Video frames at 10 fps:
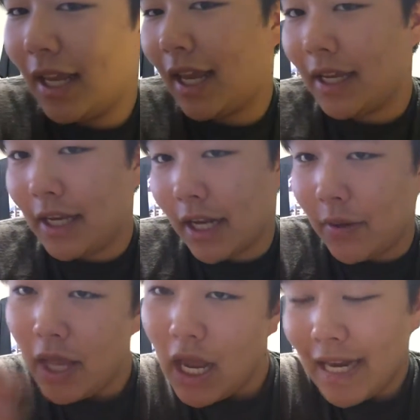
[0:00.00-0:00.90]
And, you know,
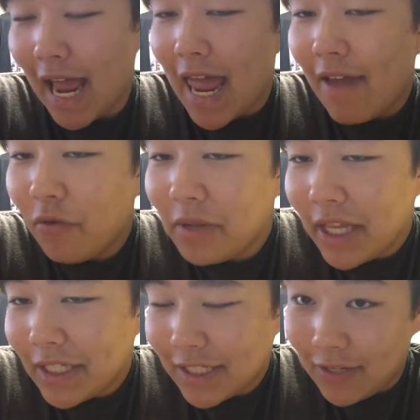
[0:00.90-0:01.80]
not everyone
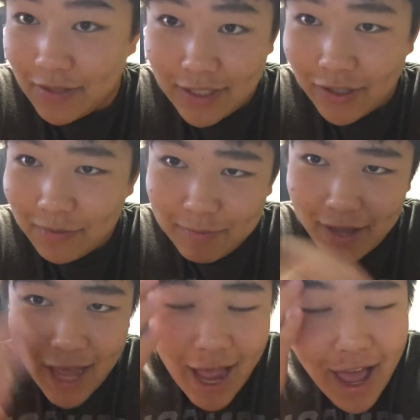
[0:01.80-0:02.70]
likes cutesy groups,
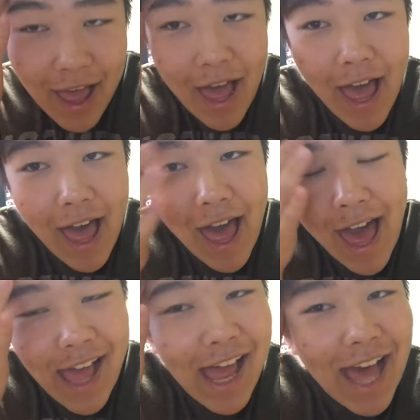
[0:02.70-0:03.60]
but I, I,
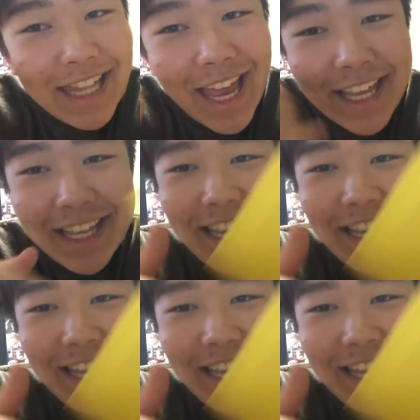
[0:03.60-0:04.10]
I, I like